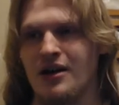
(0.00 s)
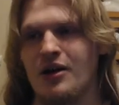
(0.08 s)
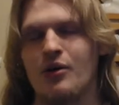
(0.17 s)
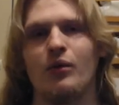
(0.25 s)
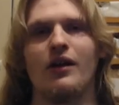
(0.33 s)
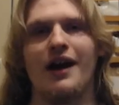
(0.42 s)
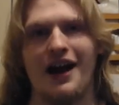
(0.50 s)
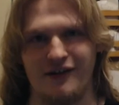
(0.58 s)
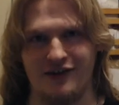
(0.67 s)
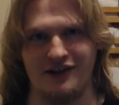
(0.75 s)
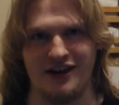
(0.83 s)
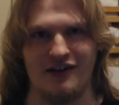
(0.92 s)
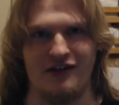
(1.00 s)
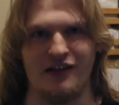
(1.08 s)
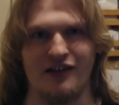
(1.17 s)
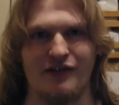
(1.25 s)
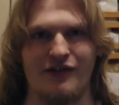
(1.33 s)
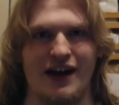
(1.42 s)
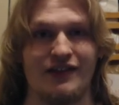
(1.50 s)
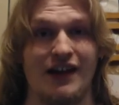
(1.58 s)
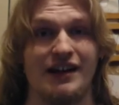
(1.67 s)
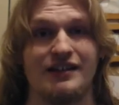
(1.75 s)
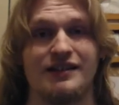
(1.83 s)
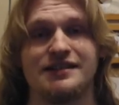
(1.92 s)
will ever get around the fact that
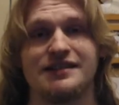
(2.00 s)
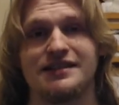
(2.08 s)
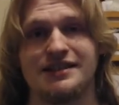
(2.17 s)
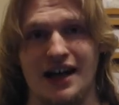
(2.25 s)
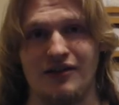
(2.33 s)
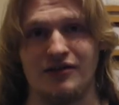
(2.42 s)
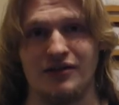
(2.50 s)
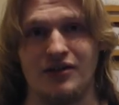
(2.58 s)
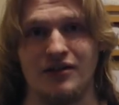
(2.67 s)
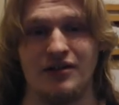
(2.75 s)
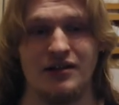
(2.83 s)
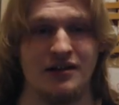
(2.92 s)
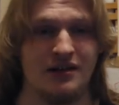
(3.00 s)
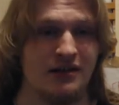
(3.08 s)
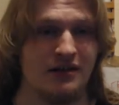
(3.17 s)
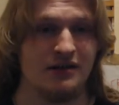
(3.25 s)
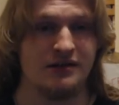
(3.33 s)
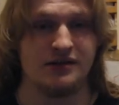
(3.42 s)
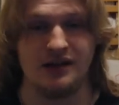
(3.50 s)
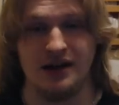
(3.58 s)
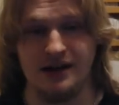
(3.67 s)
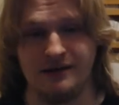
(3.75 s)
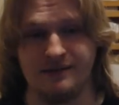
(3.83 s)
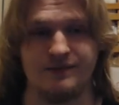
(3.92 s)
it doesn't sound good. So
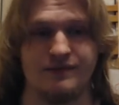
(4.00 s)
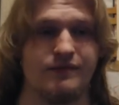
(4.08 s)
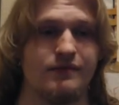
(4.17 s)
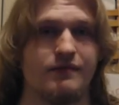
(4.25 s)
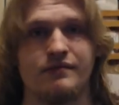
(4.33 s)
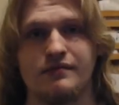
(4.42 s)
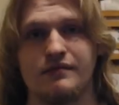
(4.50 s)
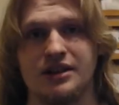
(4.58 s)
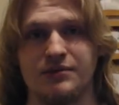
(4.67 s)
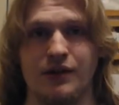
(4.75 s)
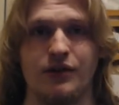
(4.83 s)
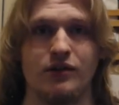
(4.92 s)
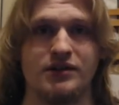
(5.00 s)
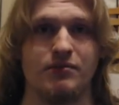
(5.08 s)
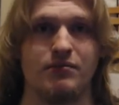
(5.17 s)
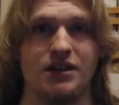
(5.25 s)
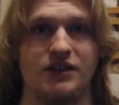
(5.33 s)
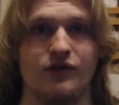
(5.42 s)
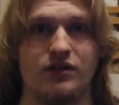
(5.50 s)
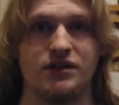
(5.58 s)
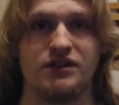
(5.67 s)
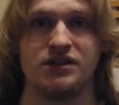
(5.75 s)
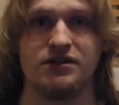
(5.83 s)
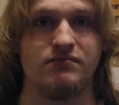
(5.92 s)
yeah, that's my thoughts on mixed
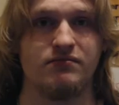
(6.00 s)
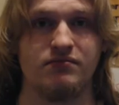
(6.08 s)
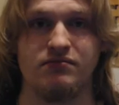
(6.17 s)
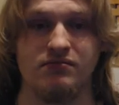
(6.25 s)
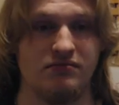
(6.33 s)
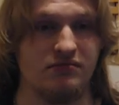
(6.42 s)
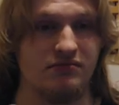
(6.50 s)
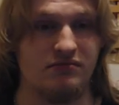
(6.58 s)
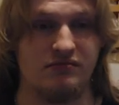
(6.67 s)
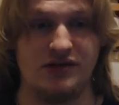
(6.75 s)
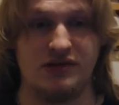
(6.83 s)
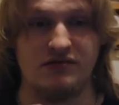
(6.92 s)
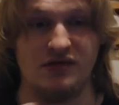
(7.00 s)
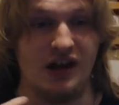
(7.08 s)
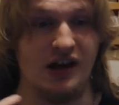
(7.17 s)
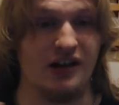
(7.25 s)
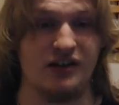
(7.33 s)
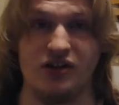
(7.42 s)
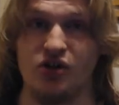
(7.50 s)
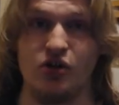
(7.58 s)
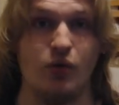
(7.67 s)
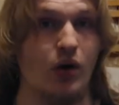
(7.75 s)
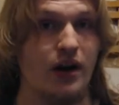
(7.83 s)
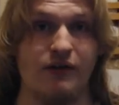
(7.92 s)
voice. Learn to do
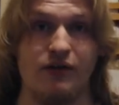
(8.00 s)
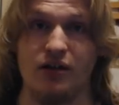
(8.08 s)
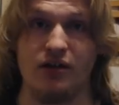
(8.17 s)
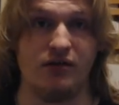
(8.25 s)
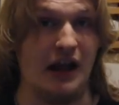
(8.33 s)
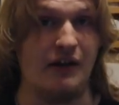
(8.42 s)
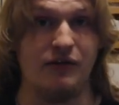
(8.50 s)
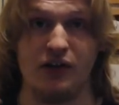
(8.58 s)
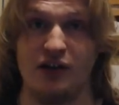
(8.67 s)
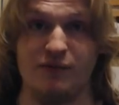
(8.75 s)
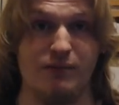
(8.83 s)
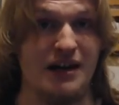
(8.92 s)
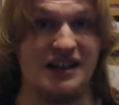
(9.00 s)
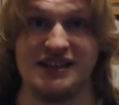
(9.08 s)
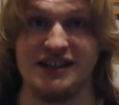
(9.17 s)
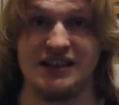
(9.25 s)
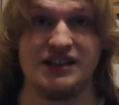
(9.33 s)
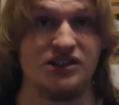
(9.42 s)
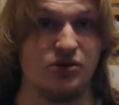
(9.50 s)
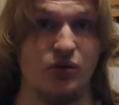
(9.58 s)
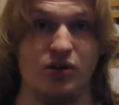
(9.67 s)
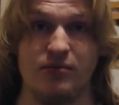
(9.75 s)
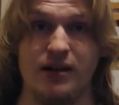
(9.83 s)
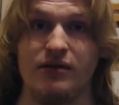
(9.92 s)
whatever level of mix it is you
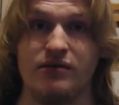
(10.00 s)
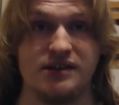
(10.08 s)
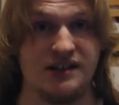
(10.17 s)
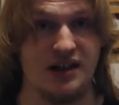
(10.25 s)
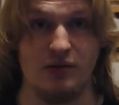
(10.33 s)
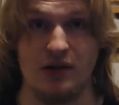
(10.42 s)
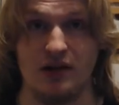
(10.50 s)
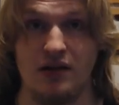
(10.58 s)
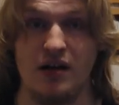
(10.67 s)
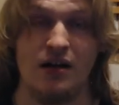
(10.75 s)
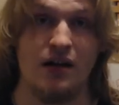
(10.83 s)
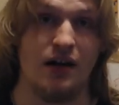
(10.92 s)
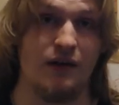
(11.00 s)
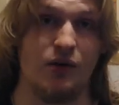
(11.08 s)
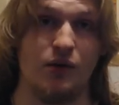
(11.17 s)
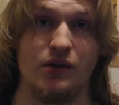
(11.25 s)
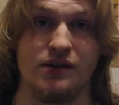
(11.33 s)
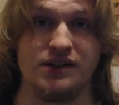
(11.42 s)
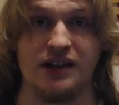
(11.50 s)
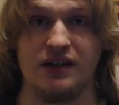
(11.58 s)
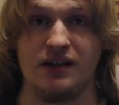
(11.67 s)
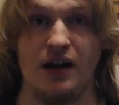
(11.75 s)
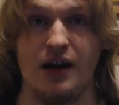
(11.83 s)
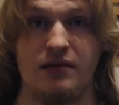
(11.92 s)
want to be able to sing with. If you want to sing
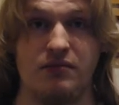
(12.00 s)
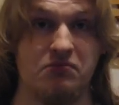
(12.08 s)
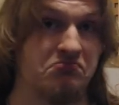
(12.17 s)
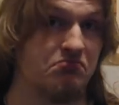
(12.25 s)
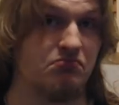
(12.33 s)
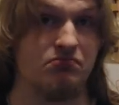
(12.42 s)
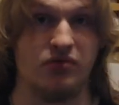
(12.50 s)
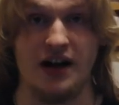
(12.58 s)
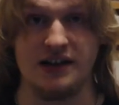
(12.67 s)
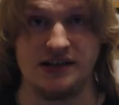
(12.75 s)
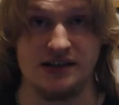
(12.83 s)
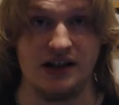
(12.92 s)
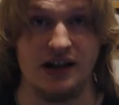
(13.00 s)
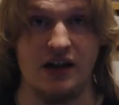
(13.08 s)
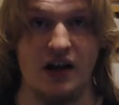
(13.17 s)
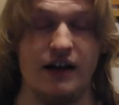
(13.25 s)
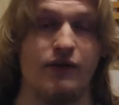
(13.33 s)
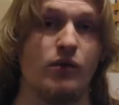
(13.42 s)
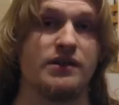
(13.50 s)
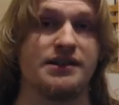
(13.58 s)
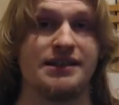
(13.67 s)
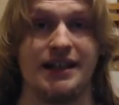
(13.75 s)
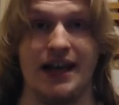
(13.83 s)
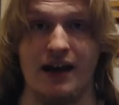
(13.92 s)
light, practice singing light. If you want to
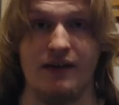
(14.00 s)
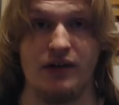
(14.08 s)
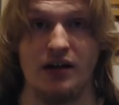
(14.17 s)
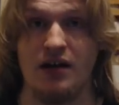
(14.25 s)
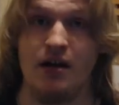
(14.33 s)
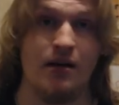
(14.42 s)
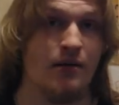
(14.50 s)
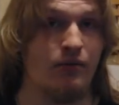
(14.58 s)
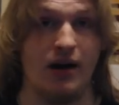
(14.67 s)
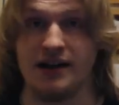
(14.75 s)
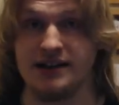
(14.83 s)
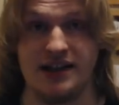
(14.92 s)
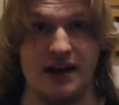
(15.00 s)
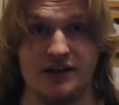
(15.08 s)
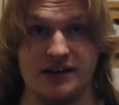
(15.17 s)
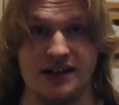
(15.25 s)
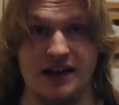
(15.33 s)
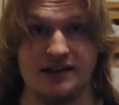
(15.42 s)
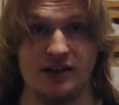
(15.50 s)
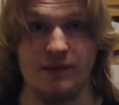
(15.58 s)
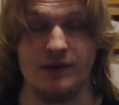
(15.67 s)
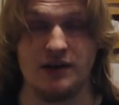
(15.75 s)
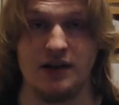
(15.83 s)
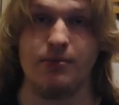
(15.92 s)
sing heavy, practice heavy sounds,
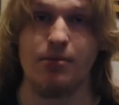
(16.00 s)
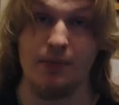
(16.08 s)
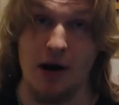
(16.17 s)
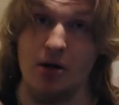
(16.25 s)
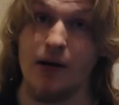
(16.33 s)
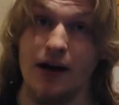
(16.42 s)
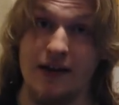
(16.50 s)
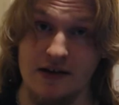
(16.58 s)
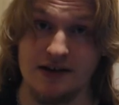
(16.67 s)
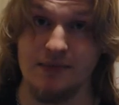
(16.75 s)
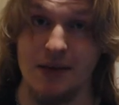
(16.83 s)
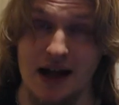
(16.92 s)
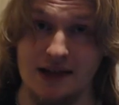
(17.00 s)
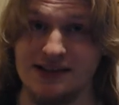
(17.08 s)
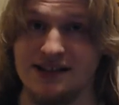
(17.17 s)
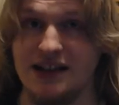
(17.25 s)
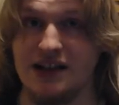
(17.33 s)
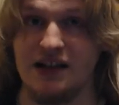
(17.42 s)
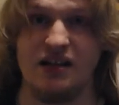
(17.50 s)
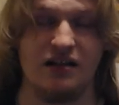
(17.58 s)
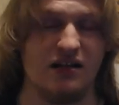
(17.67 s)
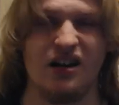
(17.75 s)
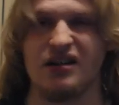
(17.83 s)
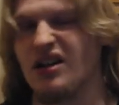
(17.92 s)
obviously, but bear in mind there is a balance needed,
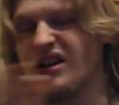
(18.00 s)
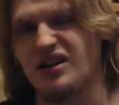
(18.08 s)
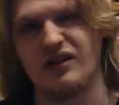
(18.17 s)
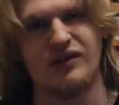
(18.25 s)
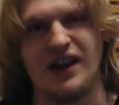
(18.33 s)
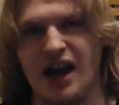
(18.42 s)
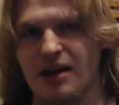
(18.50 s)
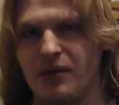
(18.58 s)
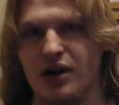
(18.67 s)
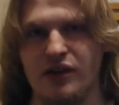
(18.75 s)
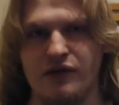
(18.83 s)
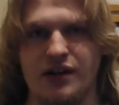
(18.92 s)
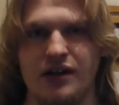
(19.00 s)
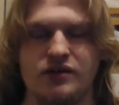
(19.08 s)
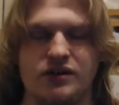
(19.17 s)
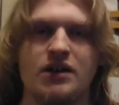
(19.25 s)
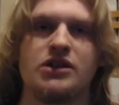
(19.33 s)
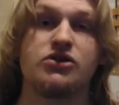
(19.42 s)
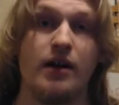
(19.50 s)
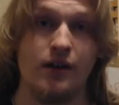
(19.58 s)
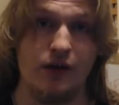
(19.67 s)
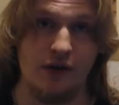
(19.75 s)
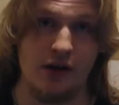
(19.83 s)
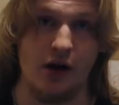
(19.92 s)
and I covered that in my other videos.
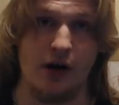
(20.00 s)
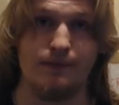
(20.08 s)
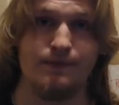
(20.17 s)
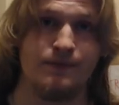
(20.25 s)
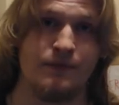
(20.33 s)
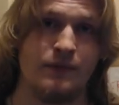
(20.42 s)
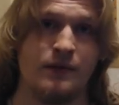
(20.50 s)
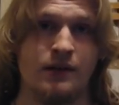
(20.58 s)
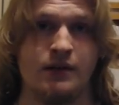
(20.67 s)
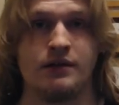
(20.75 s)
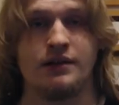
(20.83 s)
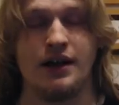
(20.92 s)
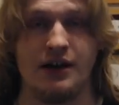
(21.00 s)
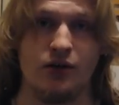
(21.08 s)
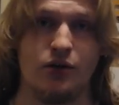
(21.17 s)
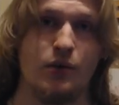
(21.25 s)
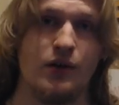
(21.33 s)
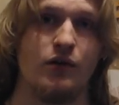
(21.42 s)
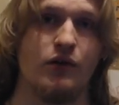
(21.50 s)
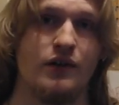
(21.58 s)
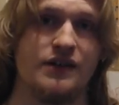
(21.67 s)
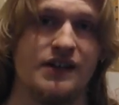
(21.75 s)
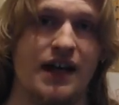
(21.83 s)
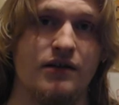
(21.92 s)
Strengthen the lot. Get good with all the
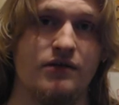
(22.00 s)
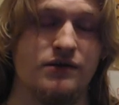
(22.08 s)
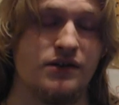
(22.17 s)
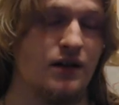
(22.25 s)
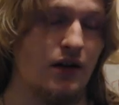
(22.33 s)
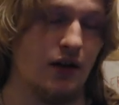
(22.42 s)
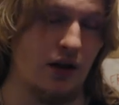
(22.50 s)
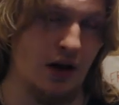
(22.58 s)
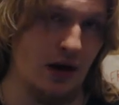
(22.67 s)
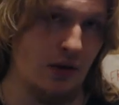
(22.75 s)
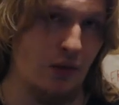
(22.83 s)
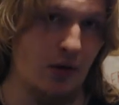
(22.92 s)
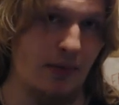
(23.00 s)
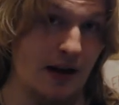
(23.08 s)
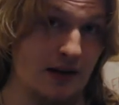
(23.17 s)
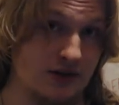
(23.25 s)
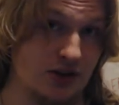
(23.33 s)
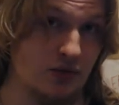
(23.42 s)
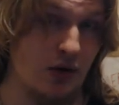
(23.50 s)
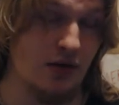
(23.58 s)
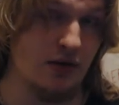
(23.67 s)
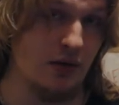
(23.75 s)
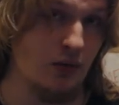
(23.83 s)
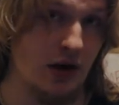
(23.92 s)
sounds, learn what balance you
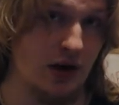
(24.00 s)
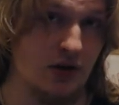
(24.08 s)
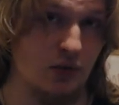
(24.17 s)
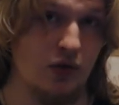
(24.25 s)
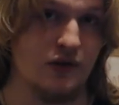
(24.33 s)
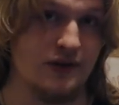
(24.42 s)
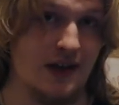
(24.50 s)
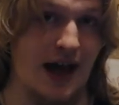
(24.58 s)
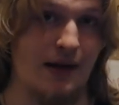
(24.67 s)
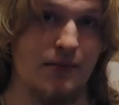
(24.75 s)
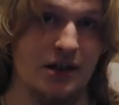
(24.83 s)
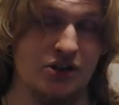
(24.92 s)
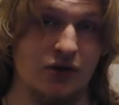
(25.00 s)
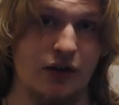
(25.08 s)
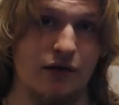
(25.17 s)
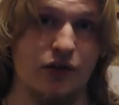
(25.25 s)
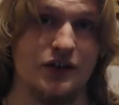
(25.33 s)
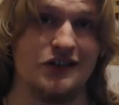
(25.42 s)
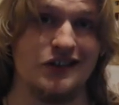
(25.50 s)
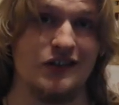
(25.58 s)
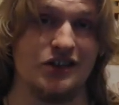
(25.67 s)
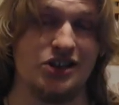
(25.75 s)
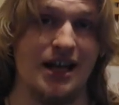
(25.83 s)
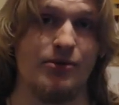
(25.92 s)
want, and work towards that. Make sure your voice is in the
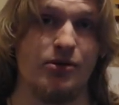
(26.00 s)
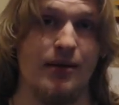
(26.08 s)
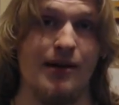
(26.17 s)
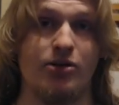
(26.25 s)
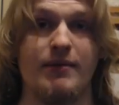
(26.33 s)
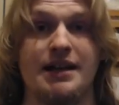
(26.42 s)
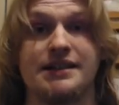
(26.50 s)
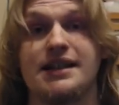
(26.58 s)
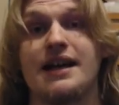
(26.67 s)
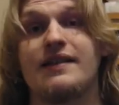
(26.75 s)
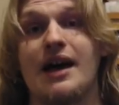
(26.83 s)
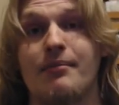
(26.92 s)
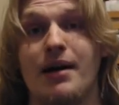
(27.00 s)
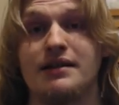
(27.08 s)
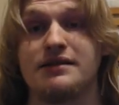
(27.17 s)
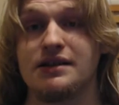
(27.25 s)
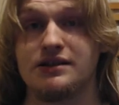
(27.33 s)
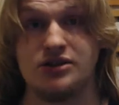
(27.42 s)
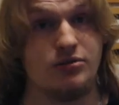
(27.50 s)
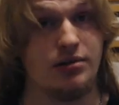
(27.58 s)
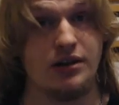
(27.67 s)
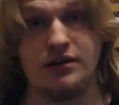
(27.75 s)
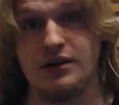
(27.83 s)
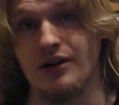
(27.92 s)
shape to be able to maintain that balance, and you should be
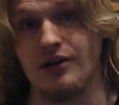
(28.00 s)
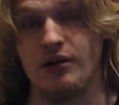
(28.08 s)
good to go.